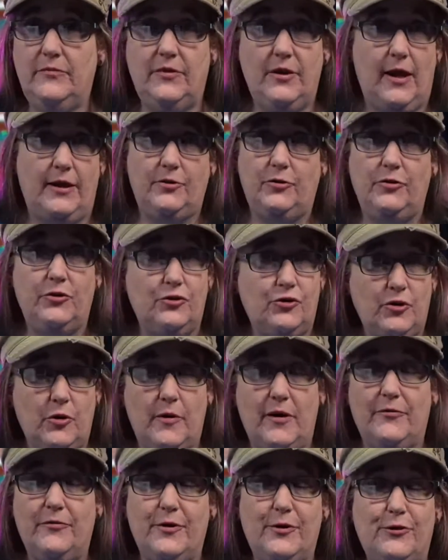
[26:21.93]
I do the show
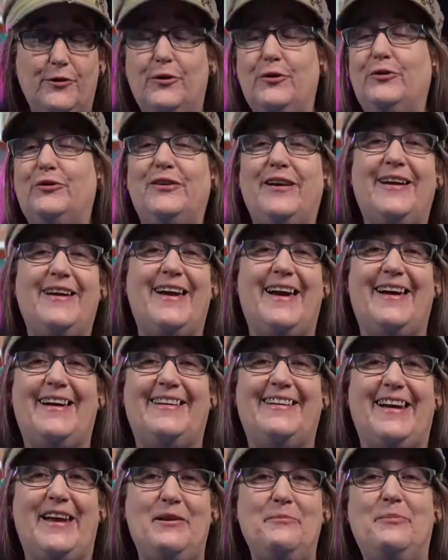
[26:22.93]
every Thursday
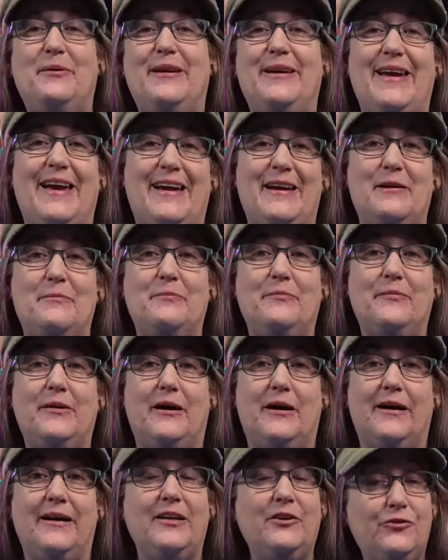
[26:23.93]
at 8 p.m.
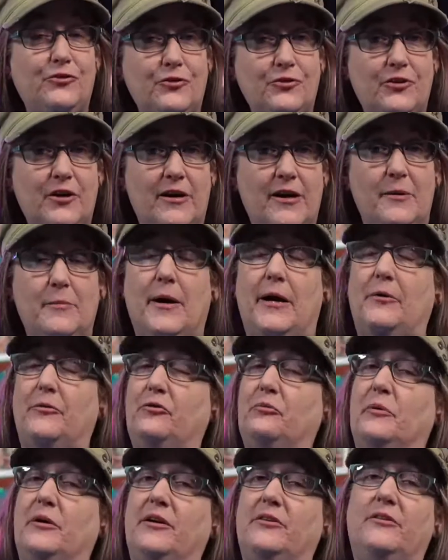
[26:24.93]
Eastern Time. I
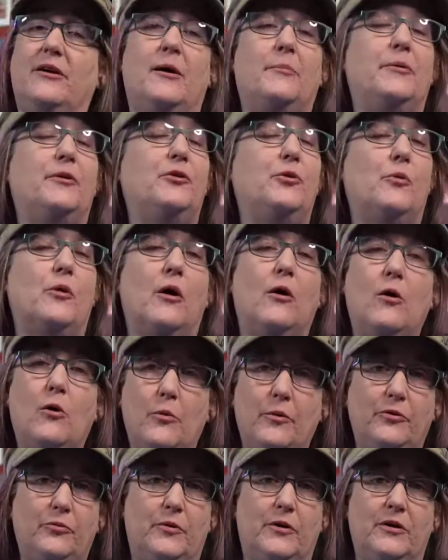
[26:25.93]
always bring a topic. You are
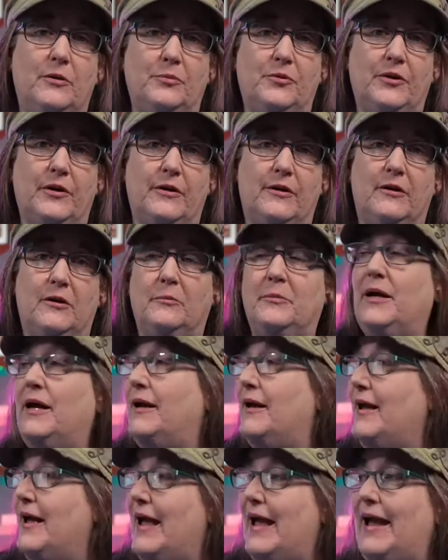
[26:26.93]
always welcome to come,
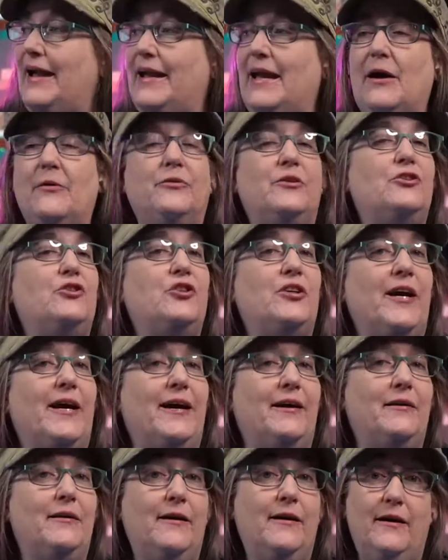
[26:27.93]
hang out in the
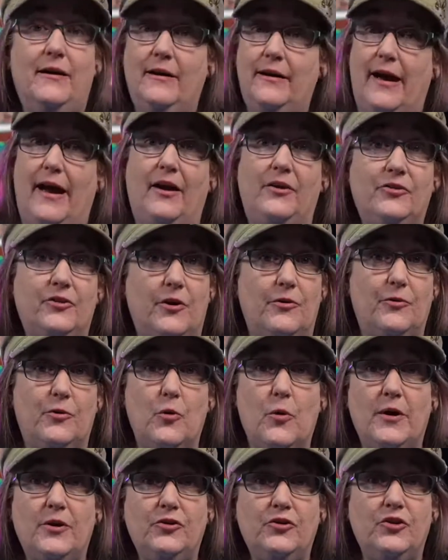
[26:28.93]
chat, ask other
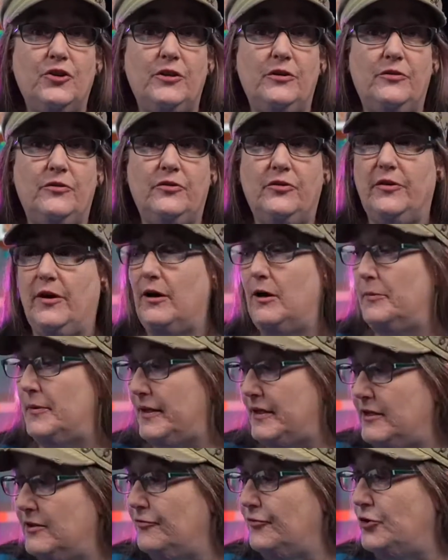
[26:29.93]
questions.
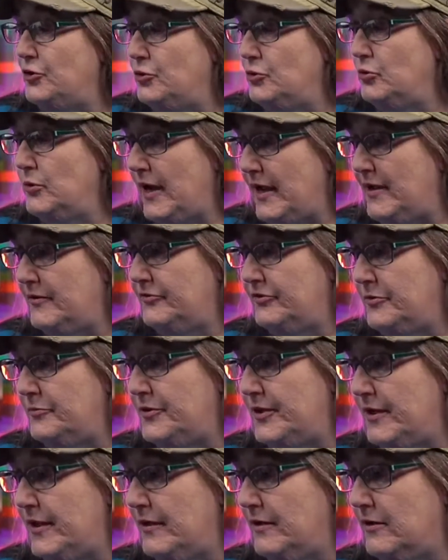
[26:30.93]
And if you have
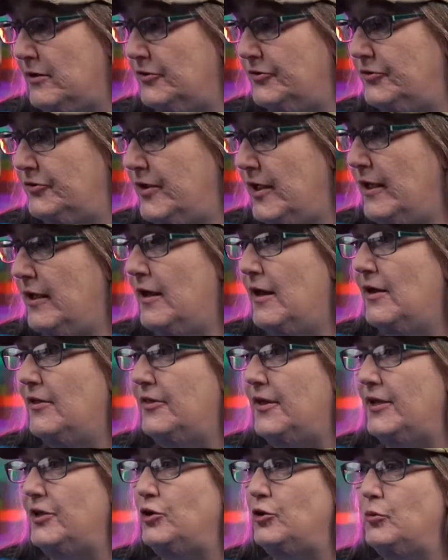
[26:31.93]
something else
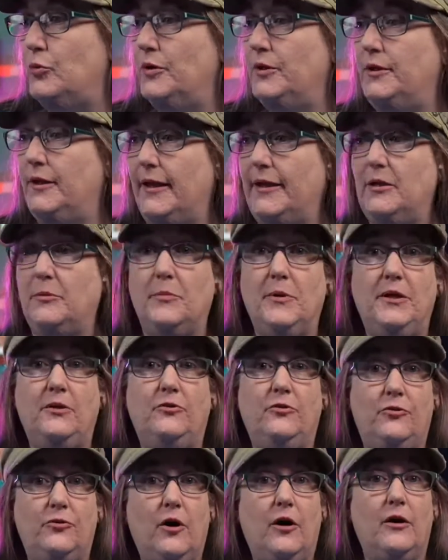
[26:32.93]
that you would like me
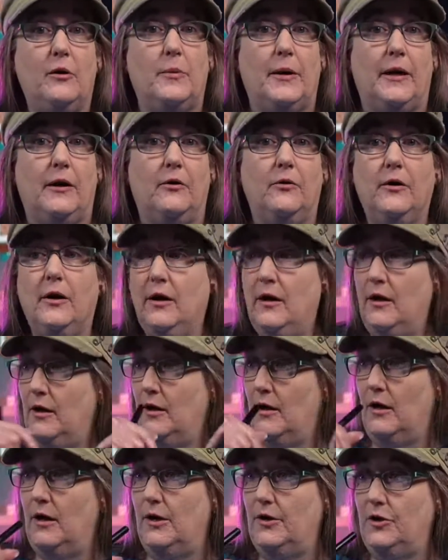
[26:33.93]
to talk about,
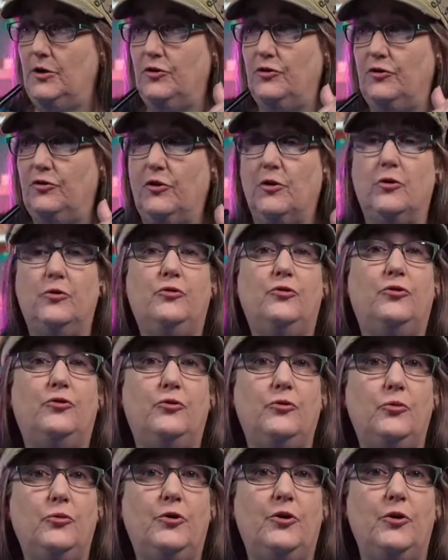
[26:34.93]
you can just go
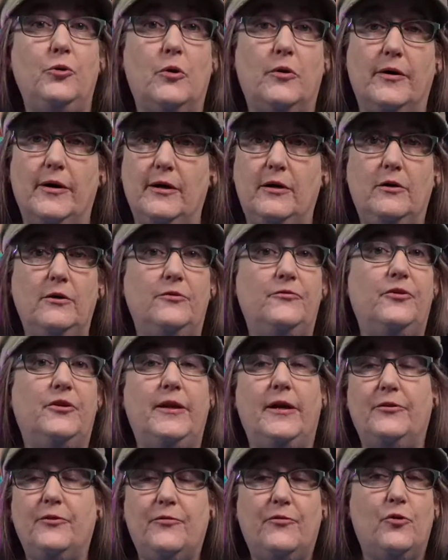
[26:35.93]
to the URL and fill
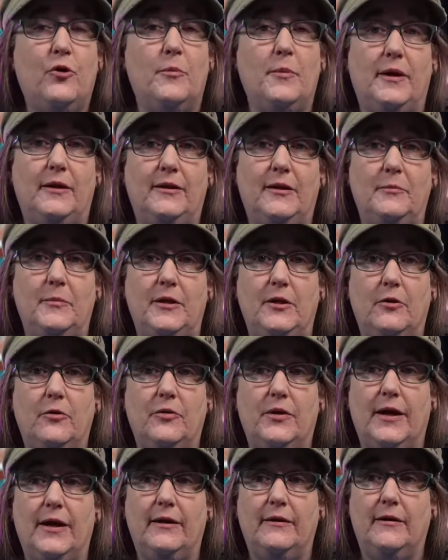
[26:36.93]
out the form and let me know
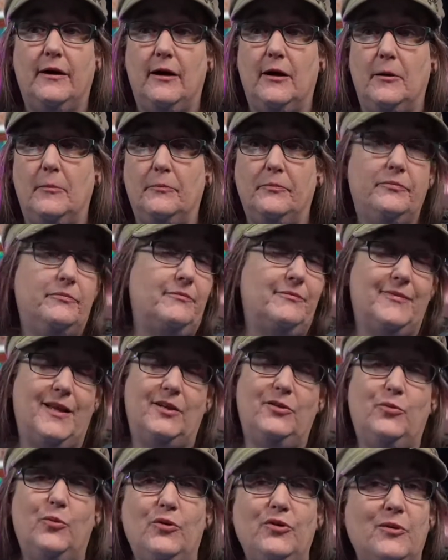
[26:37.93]
that.
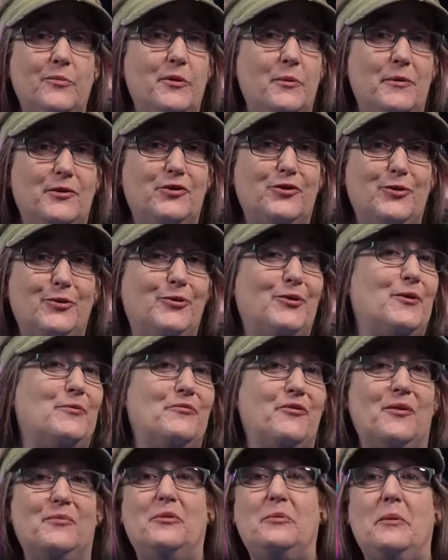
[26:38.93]
That's where some of the best shows come
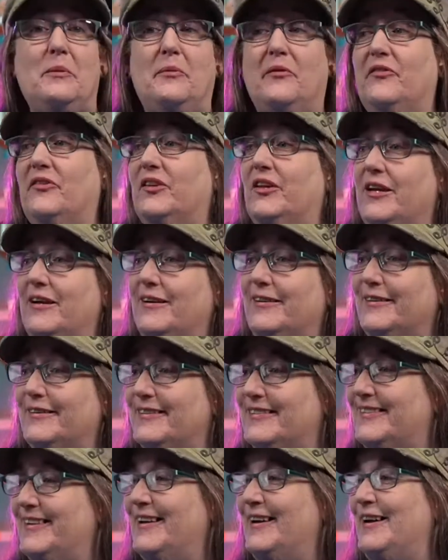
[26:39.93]
from, to be perfectly
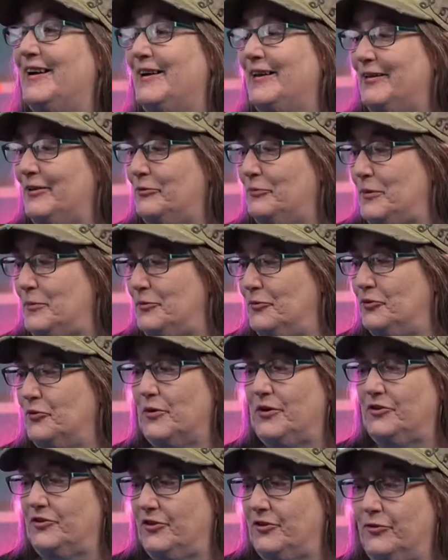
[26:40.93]
honest, is people's
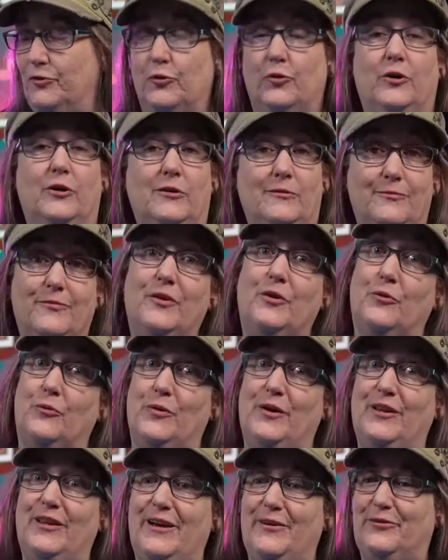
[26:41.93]
questions or
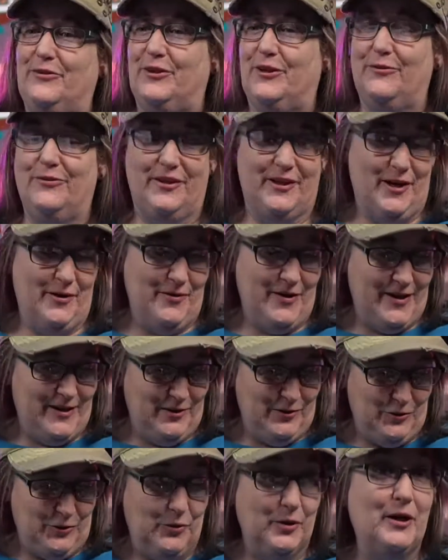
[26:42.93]
real life stuff like I ran
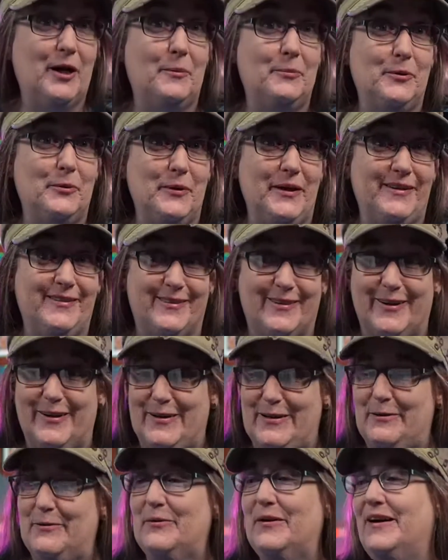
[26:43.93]
into a couple of weeks
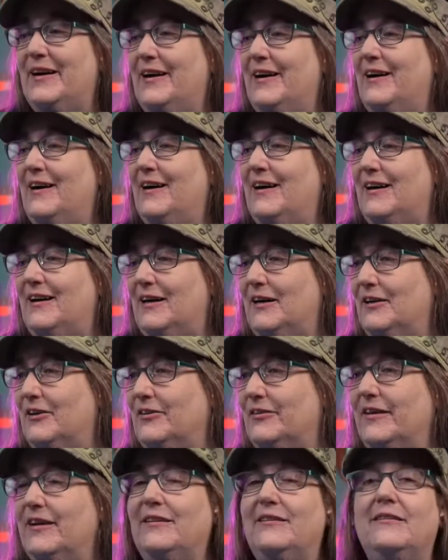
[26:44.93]
ago,
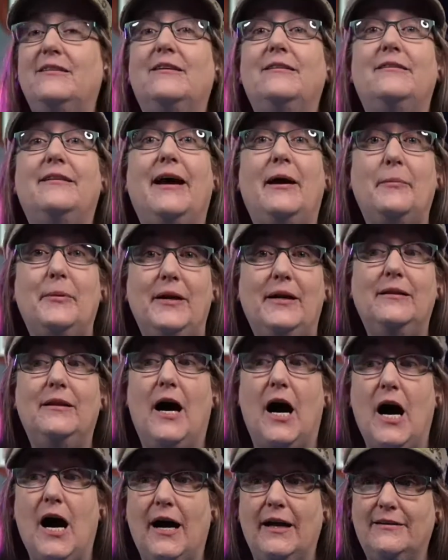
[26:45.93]
because that does happen a
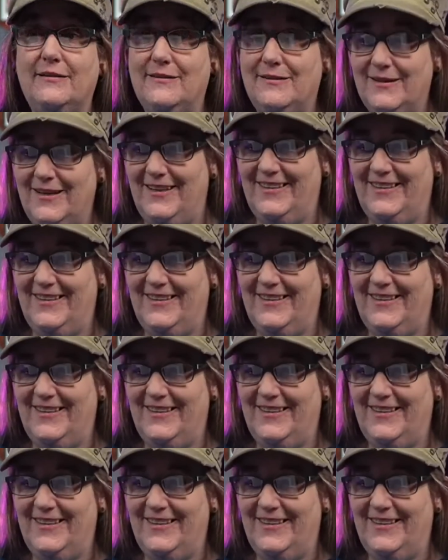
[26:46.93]
lot.